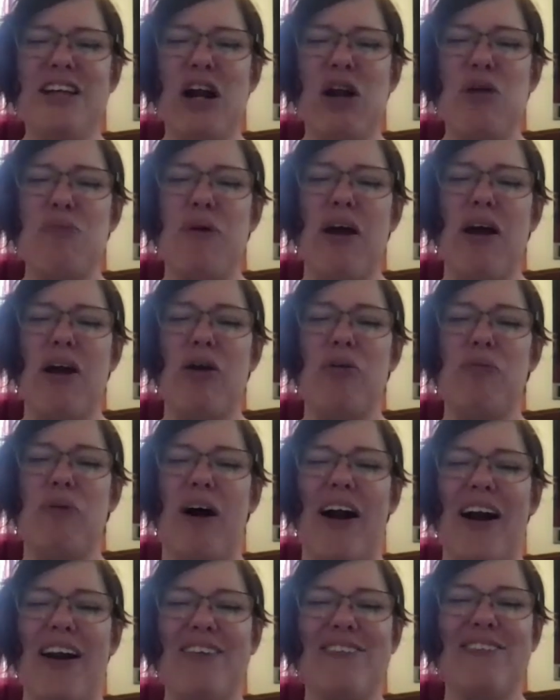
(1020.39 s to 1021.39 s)
be on your
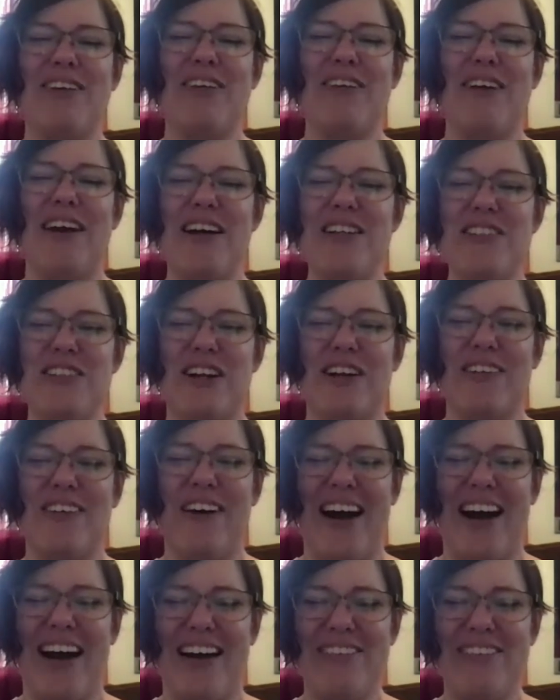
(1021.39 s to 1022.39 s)
body for the rest of your
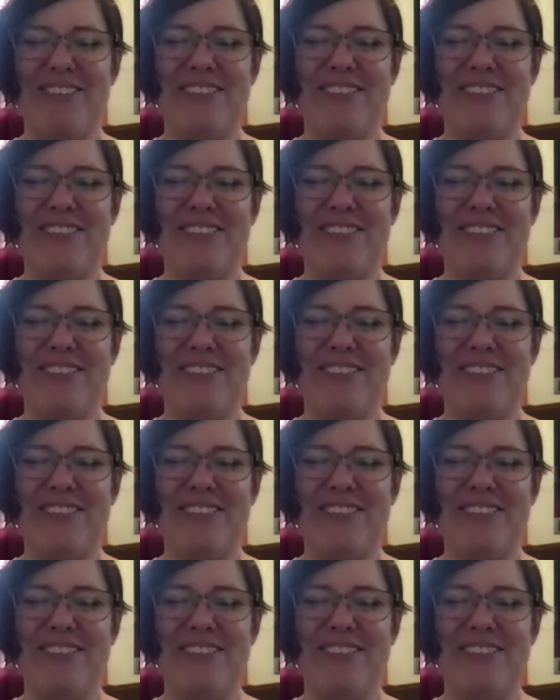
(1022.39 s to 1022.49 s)
life.